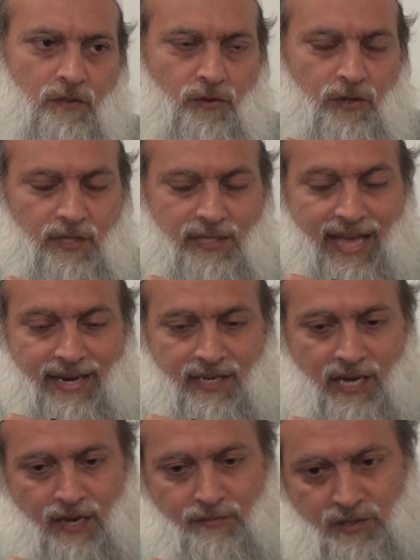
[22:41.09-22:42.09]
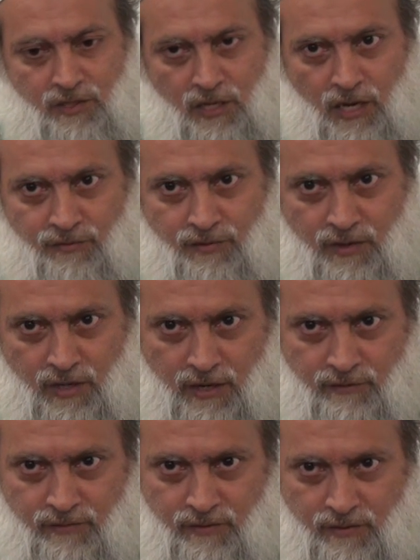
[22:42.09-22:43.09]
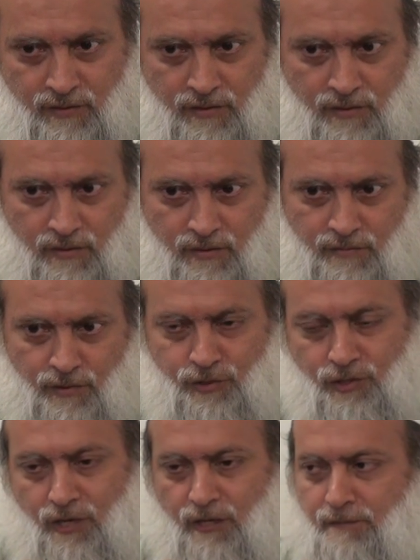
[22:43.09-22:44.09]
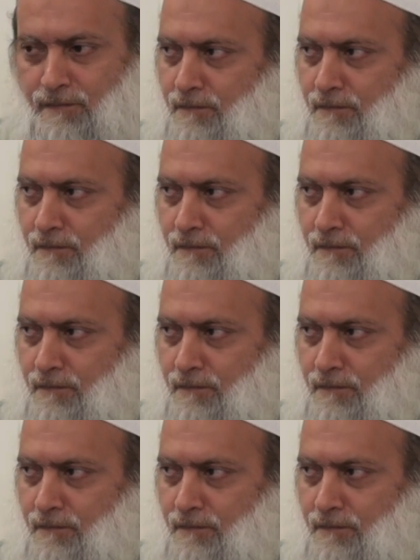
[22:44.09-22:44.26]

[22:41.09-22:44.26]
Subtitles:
who at that time is the governor of Basra.